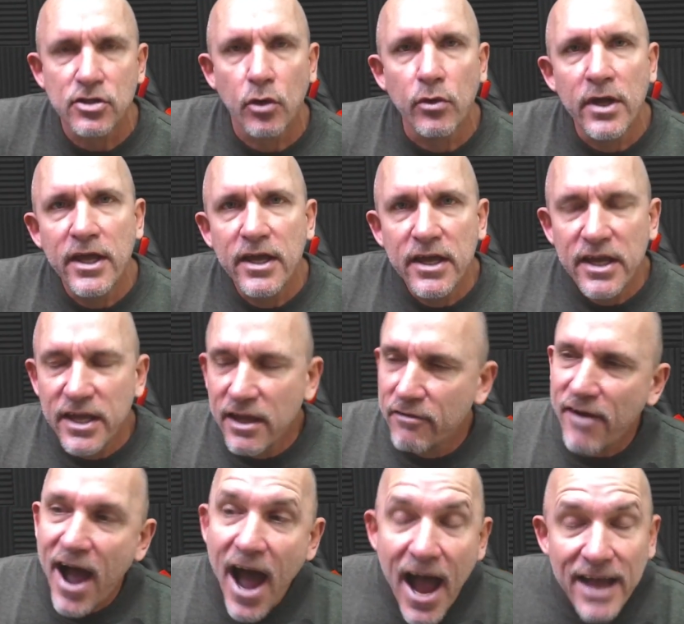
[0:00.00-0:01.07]
So
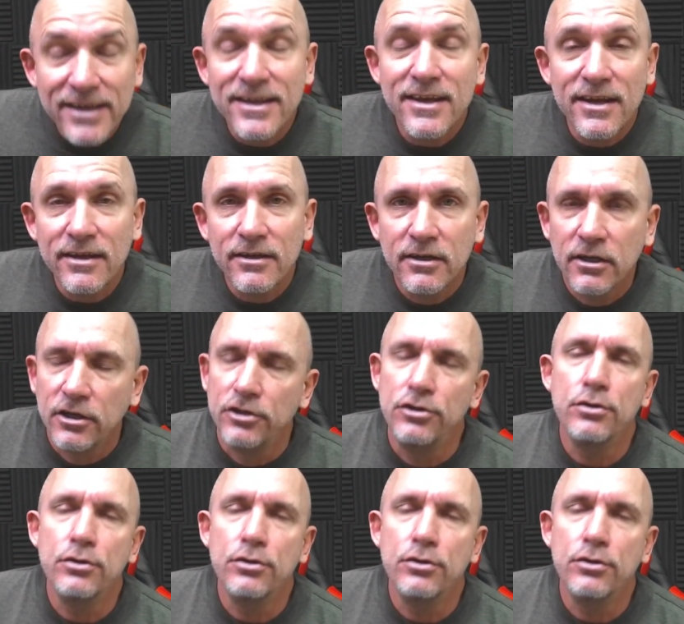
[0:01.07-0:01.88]
if I did it,